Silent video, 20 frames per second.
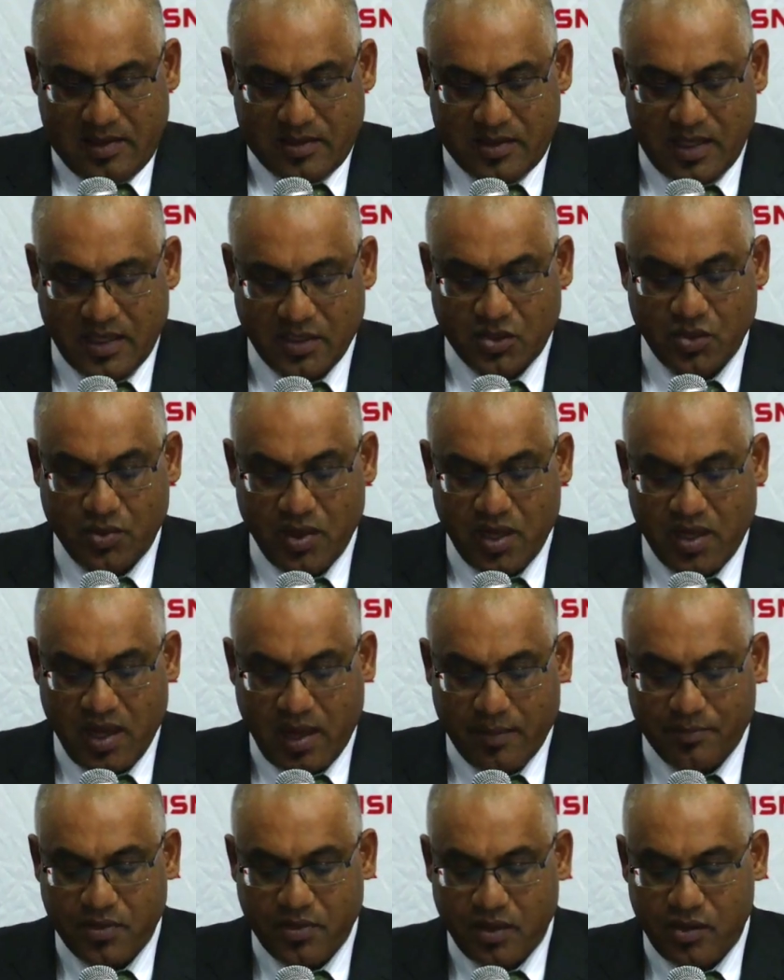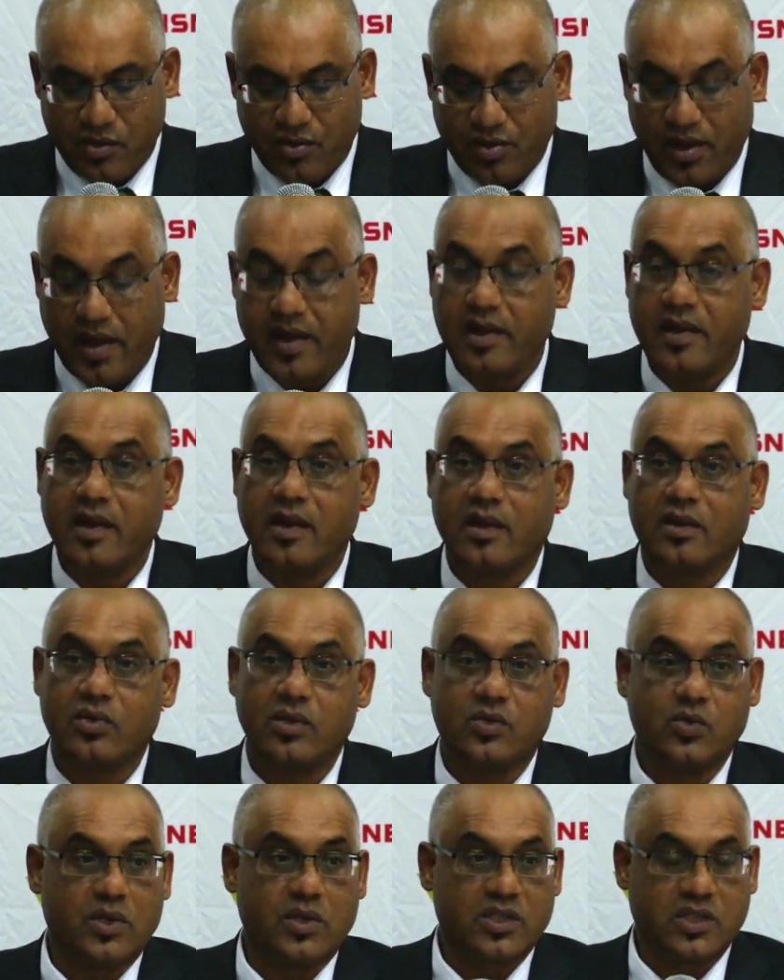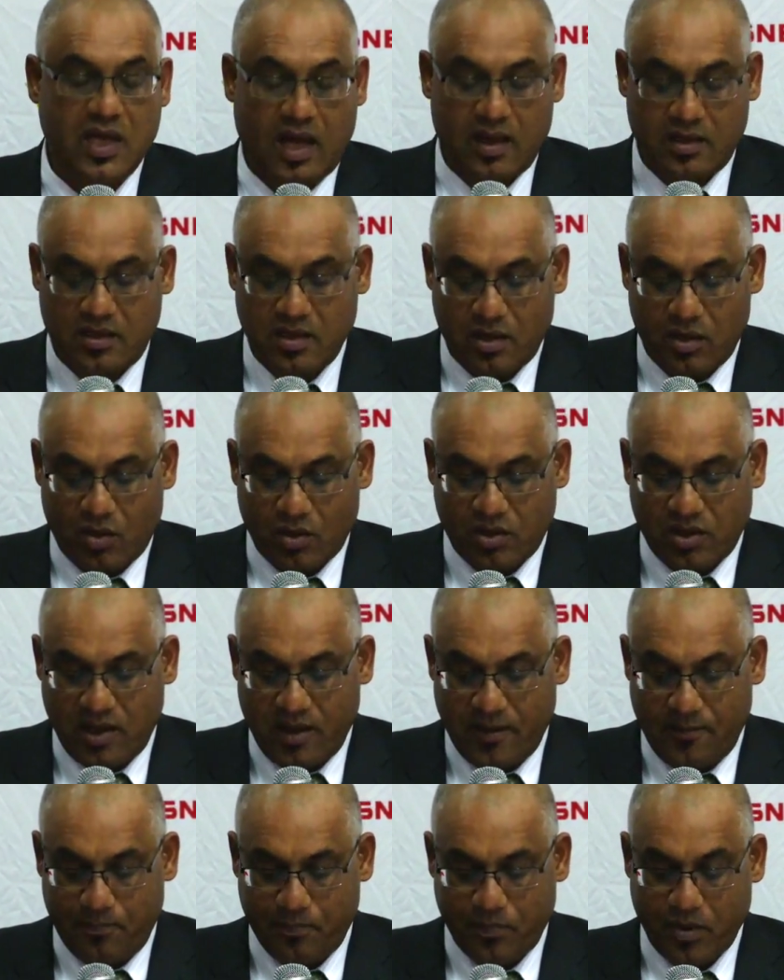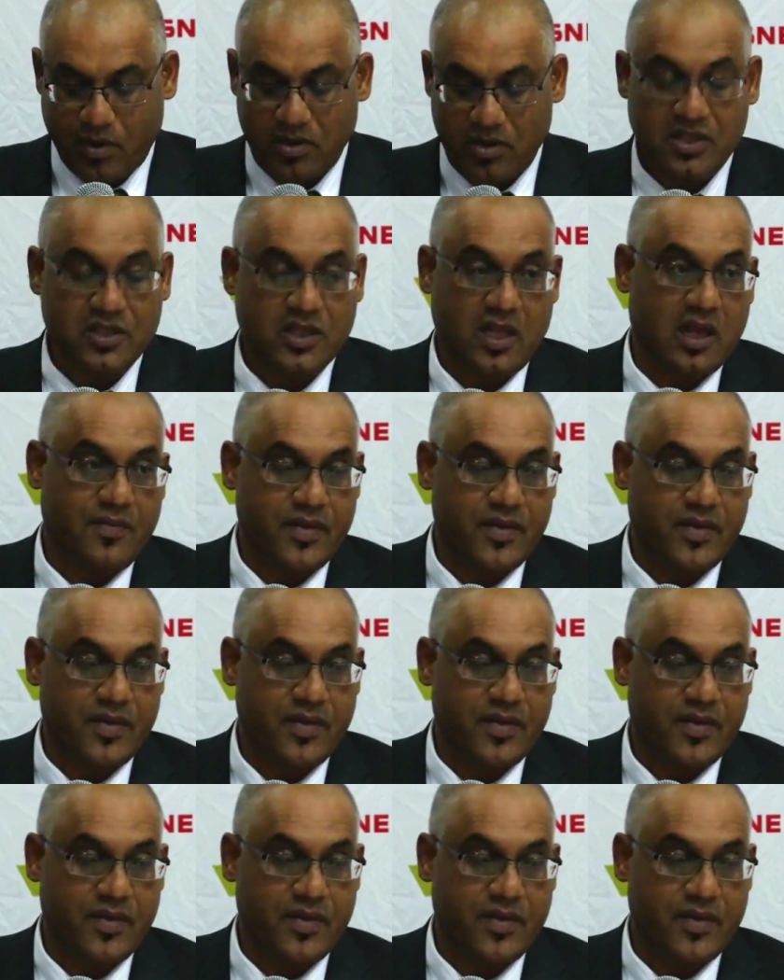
Just to recap, the new rail link, which will start in Lothe on the South